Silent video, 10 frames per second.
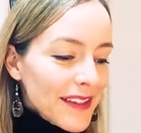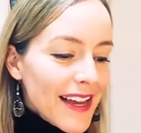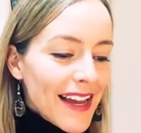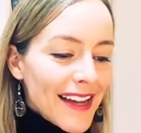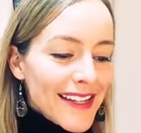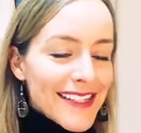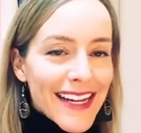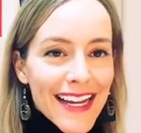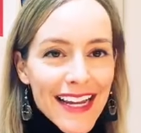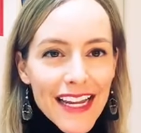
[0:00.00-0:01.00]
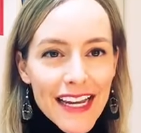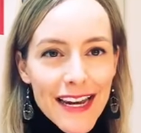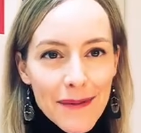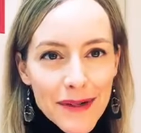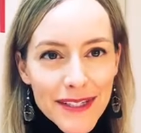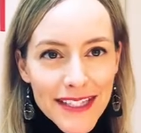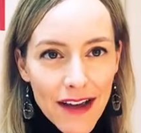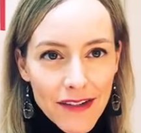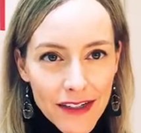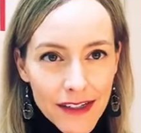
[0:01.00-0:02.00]
And number
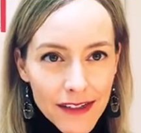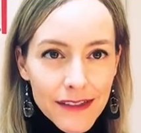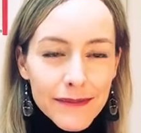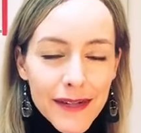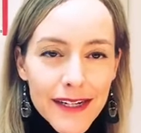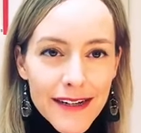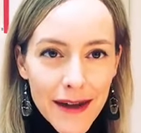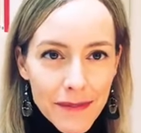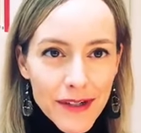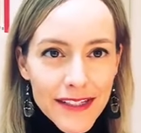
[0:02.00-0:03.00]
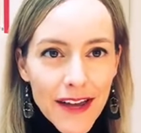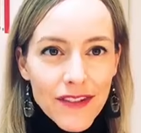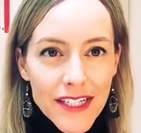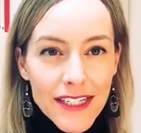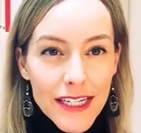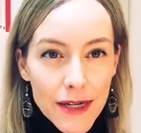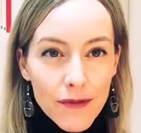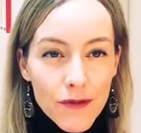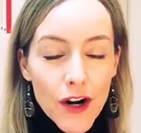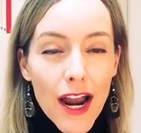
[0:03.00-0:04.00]
7, my number 7
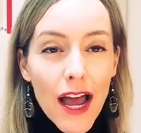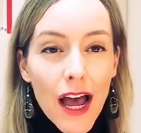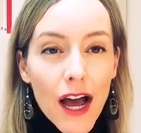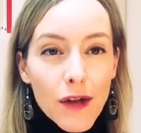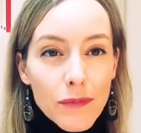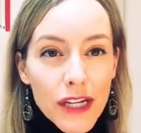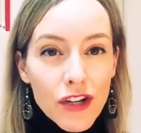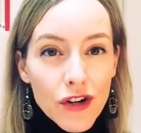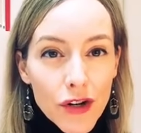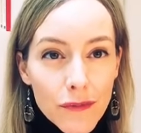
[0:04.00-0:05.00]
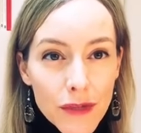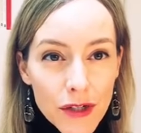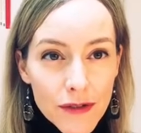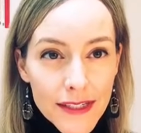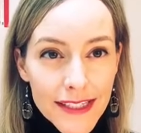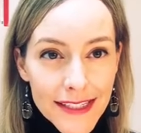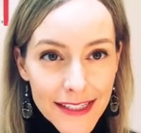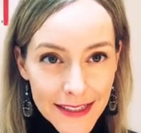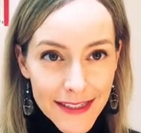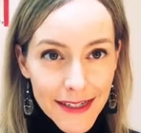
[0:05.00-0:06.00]
tip for helping your immune
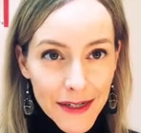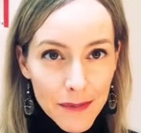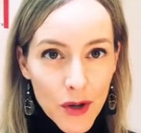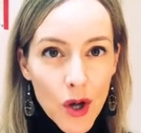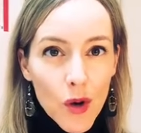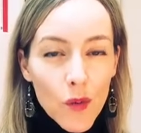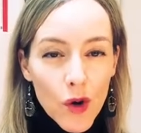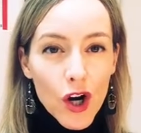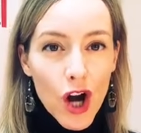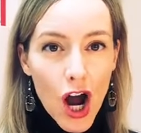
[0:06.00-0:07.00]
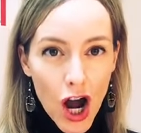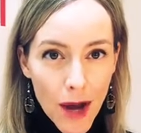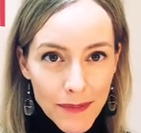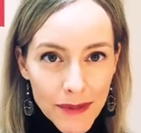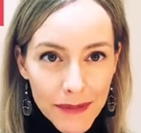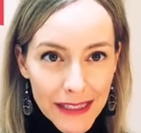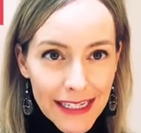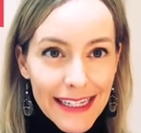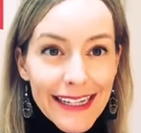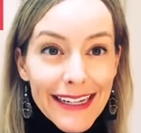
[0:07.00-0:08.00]
system work
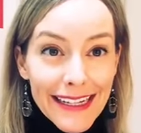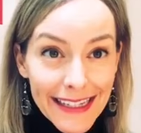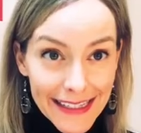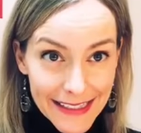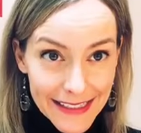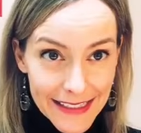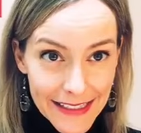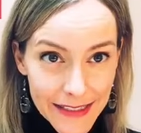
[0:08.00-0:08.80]
optimally is